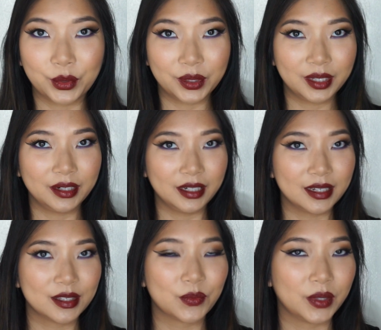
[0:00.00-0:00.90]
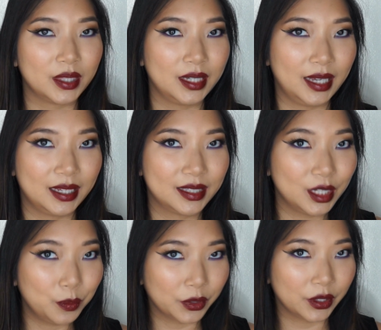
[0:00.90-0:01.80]
here it is with a
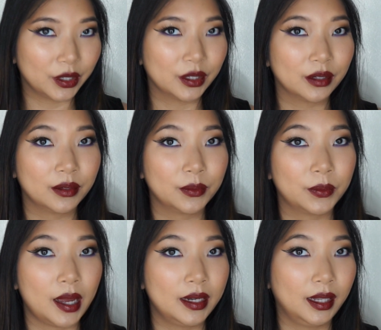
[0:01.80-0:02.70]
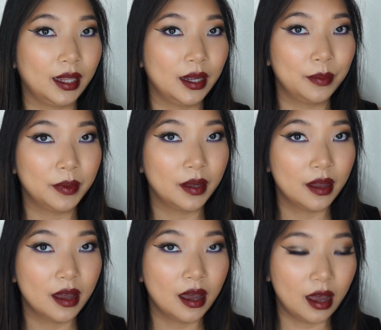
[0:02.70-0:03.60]
deeper red lip.
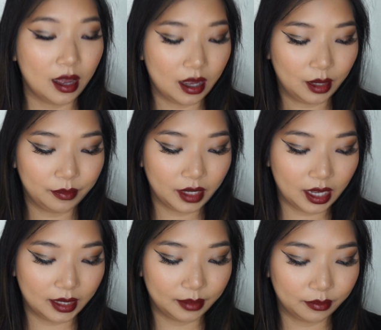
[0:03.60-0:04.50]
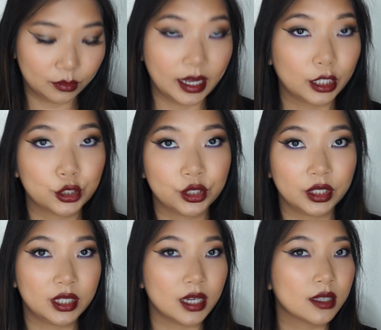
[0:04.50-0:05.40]
I'm actually
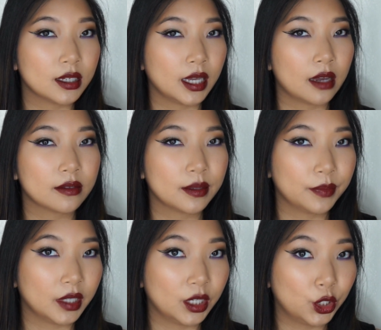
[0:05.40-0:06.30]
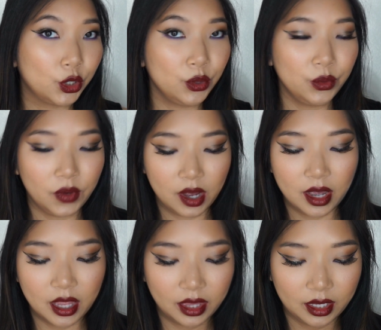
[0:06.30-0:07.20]
testing out something new.
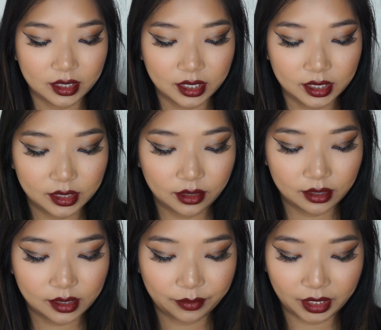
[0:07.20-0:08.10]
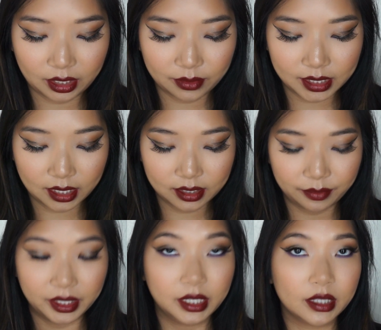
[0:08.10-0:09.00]
This is something that was sent to
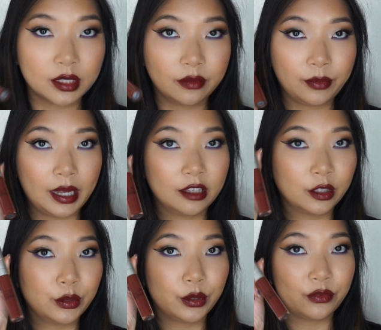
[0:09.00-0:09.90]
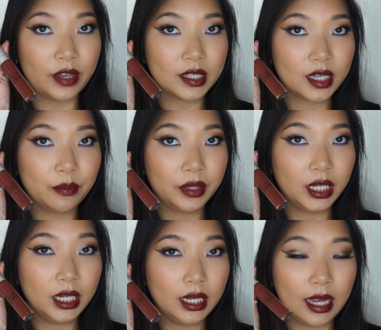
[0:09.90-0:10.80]
me. It's by Lulu Face
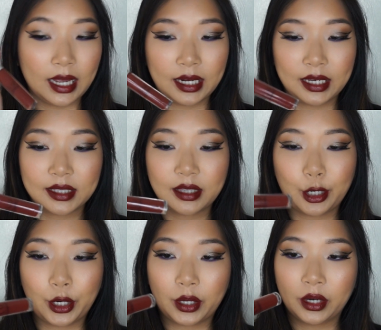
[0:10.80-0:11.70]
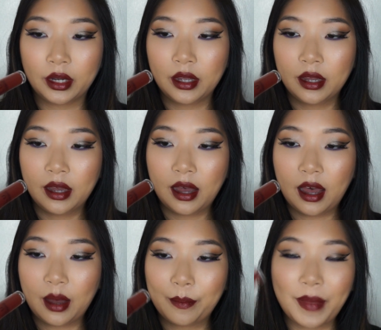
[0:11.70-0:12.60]
Company, and it's their
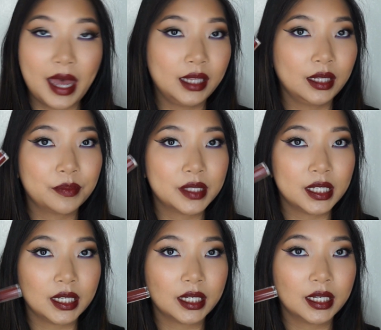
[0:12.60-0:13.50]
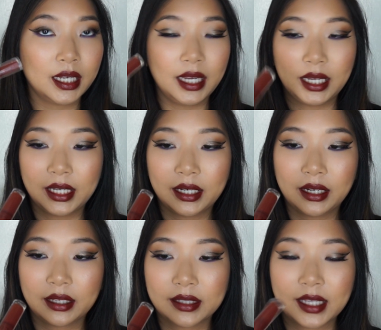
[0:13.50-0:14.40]
matte lipstick in
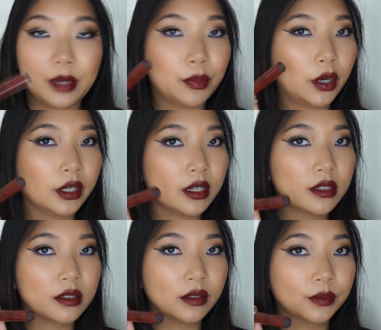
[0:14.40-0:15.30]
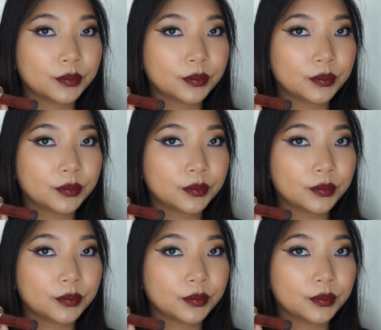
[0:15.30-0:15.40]
Escape Artist.